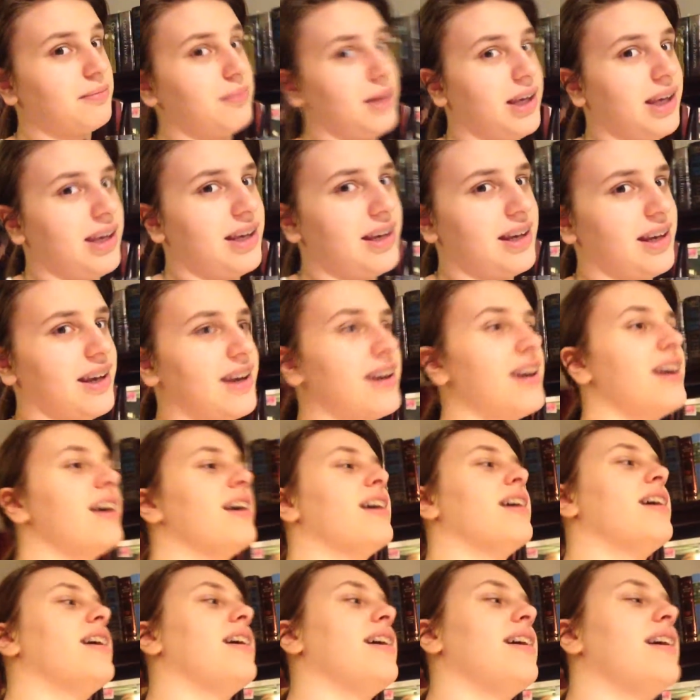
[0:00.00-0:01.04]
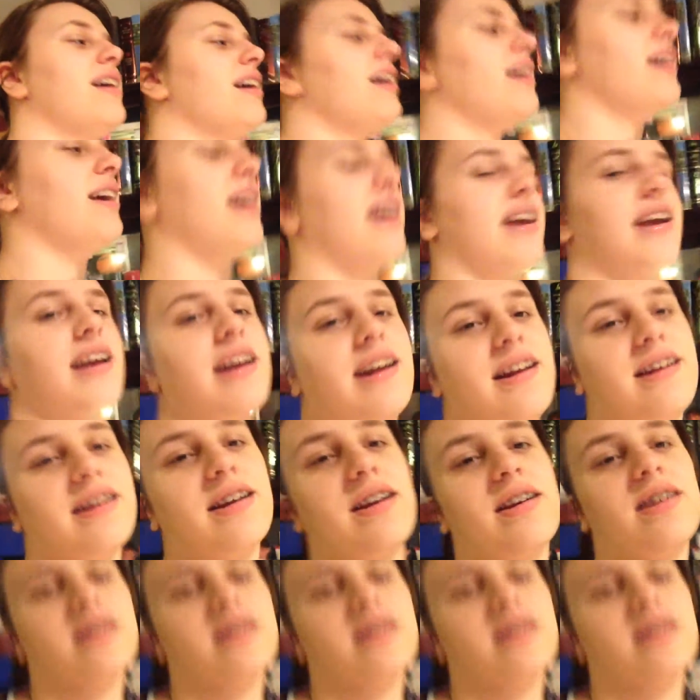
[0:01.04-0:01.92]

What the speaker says: me. And